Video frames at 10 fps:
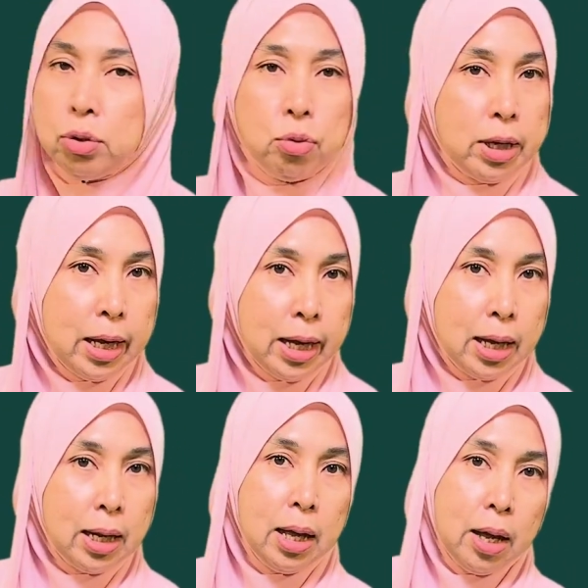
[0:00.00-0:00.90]
to
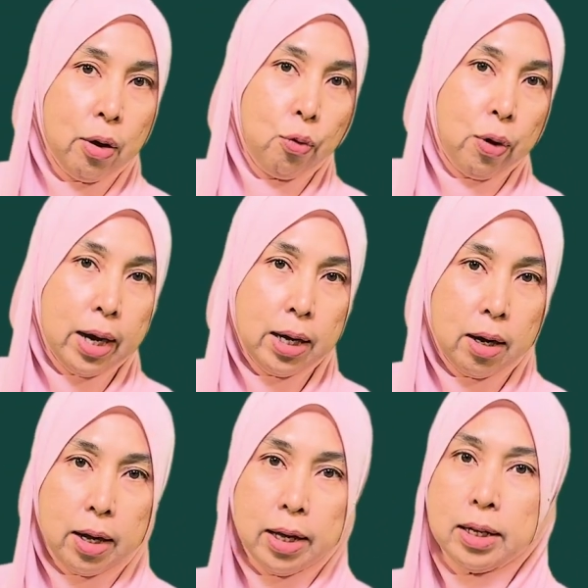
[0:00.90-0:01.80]
tell what
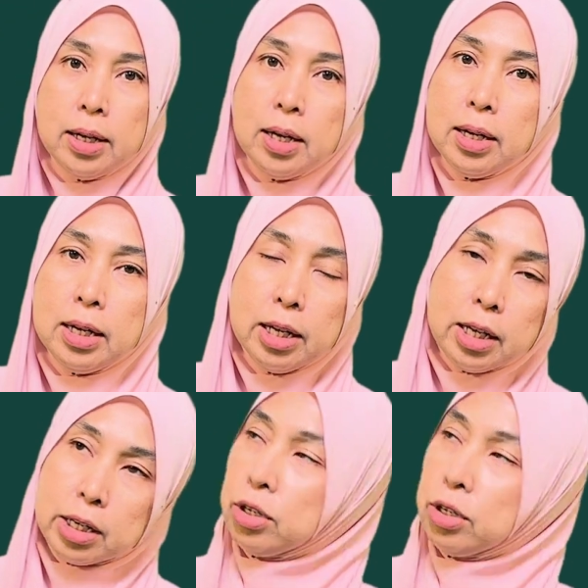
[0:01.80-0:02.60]
are the